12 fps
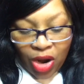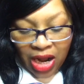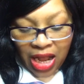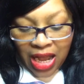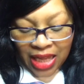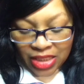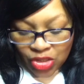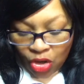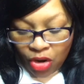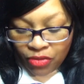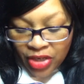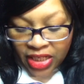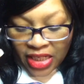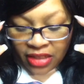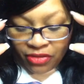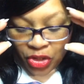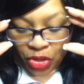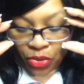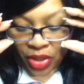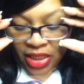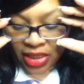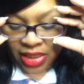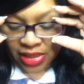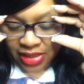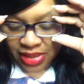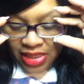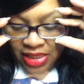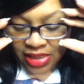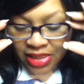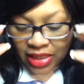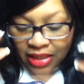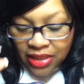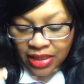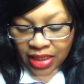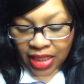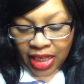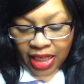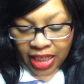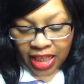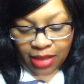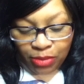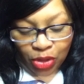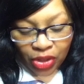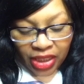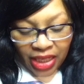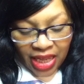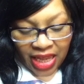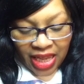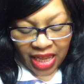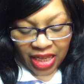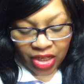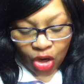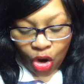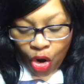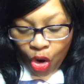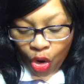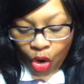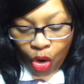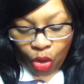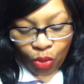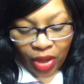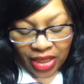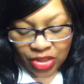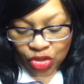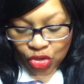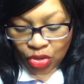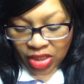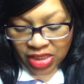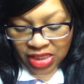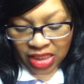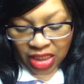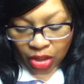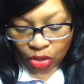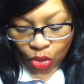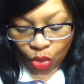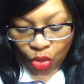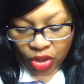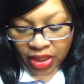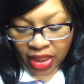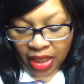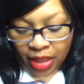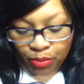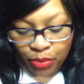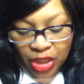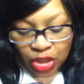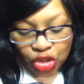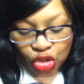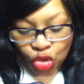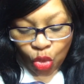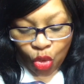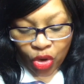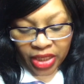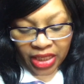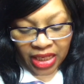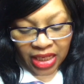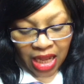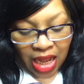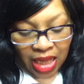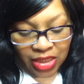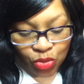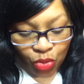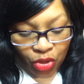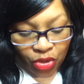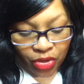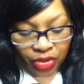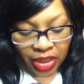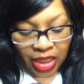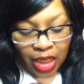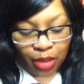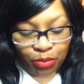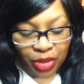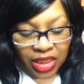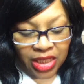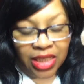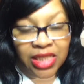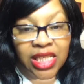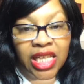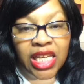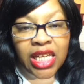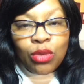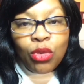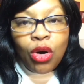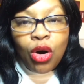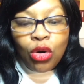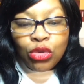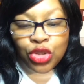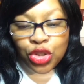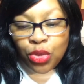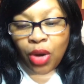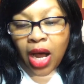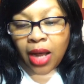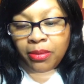God has already given you in this season. Keep looking ahead, always trusting in the Lord. Be assured in God's word because He will hold you up.